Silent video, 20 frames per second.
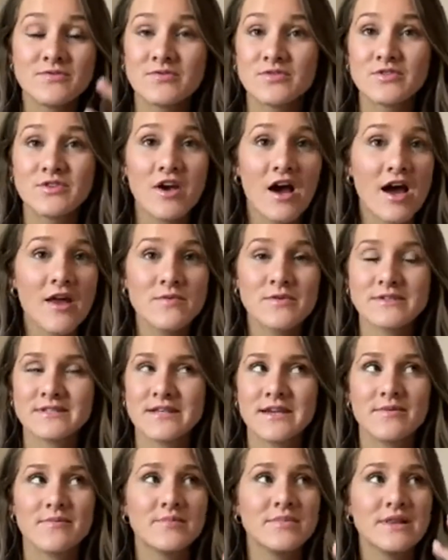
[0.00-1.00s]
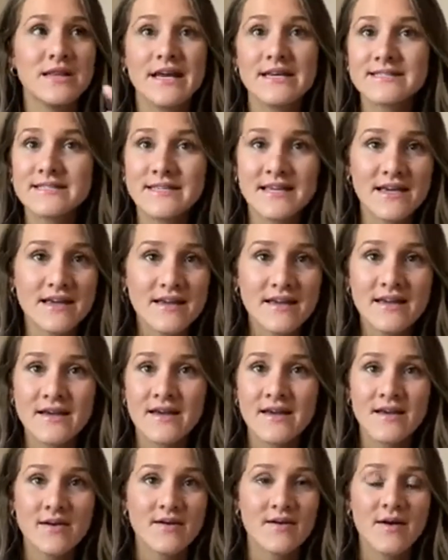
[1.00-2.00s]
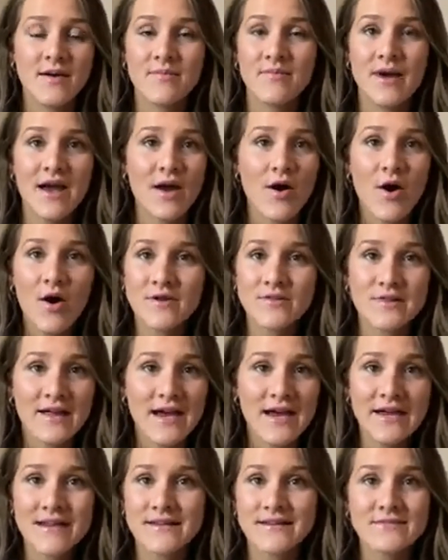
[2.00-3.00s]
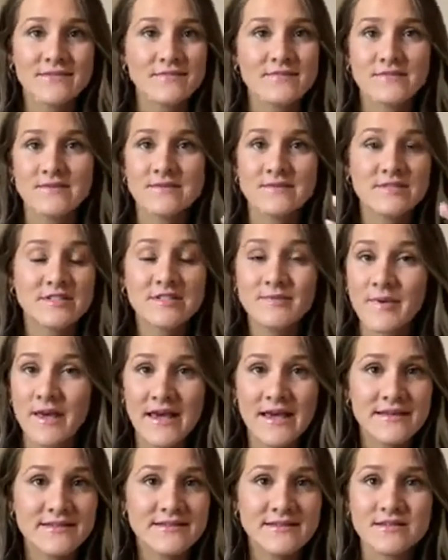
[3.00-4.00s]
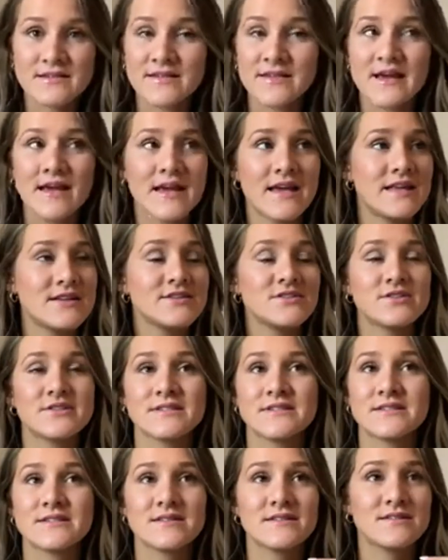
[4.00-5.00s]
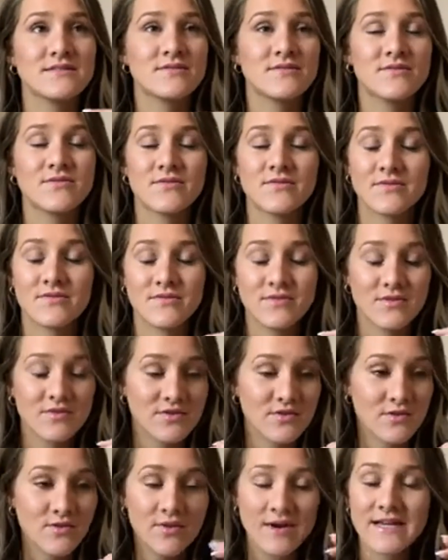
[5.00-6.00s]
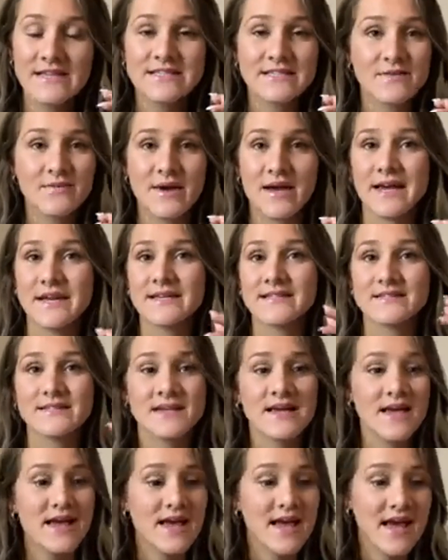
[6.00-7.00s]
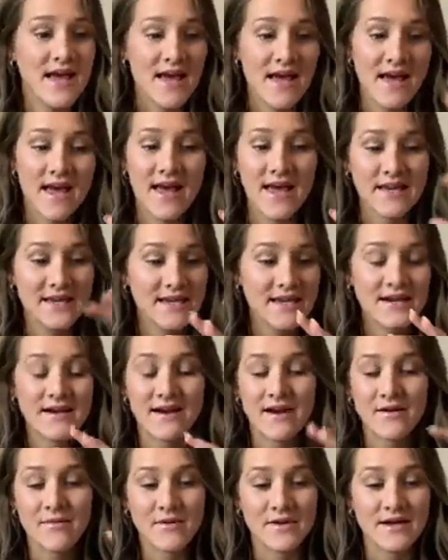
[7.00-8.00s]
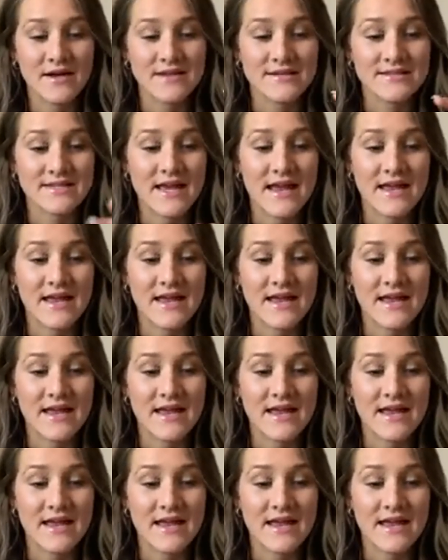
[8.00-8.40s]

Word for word: God was like blessing my online space in just crazy ways. And here I was